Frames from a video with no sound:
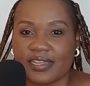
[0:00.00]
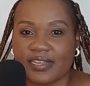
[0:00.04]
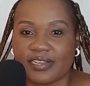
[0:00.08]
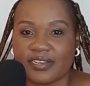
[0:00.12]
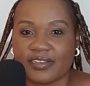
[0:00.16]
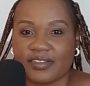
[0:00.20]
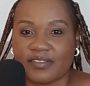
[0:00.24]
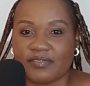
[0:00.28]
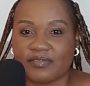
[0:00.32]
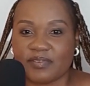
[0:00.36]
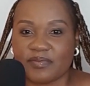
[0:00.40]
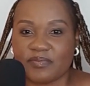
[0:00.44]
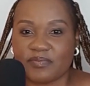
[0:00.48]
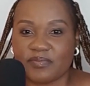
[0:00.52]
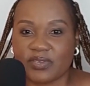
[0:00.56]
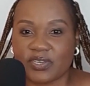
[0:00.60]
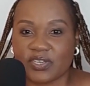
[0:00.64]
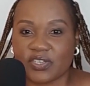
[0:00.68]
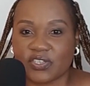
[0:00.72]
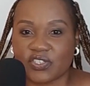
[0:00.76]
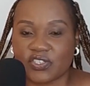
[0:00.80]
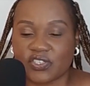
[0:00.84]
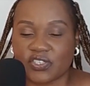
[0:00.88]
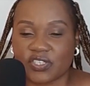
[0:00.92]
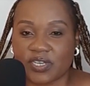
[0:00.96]
They'll never
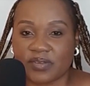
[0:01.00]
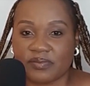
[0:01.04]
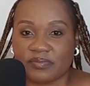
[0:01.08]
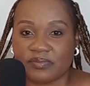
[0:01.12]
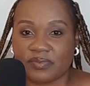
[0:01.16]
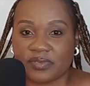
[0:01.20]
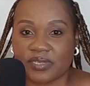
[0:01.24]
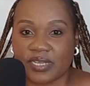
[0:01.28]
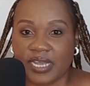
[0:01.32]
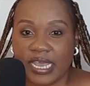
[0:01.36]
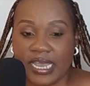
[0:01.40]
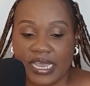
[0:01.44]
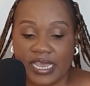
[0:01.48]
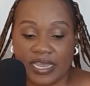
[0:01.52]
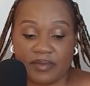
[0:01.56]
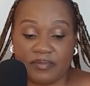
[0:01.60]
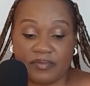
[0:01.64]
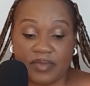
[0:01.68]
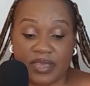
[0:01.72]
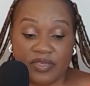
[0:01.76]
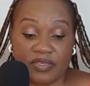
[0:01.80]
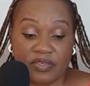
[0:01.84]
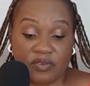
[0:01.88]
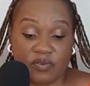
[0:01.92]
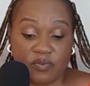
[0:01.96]
be ashamed.
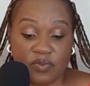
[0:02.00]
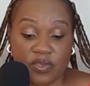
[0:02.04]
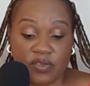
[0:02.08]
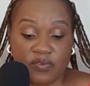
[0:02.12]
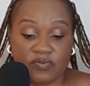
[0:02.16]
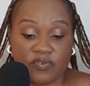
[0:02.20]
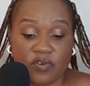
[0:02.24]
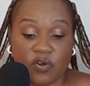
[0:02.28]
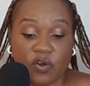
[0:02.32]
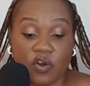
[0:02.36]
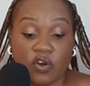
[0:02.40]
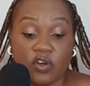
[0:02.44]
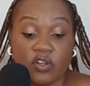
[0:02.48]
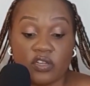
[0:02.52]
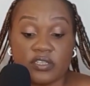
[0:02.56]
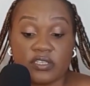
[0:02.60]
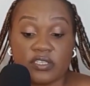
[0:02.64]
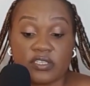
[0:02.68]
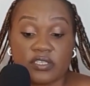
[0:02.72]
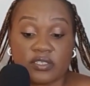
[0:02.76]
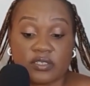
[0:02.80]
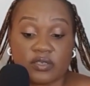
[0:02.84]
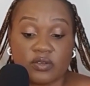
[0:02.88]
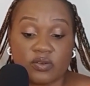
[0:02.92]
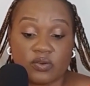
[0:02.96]
And by the way, for all
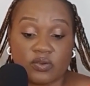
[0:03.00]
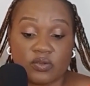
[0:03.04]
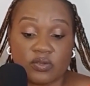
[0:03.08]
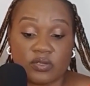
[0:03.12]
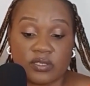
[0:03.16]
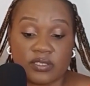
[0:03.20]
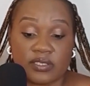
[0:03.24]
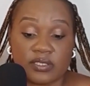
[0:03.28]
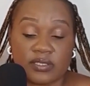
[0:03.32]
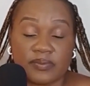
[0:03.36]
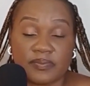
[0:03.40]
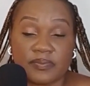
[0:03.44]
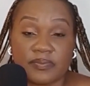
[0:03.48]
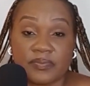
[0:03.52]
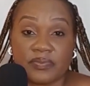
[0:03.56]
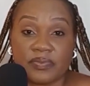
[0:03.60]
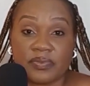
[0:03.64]
these goals,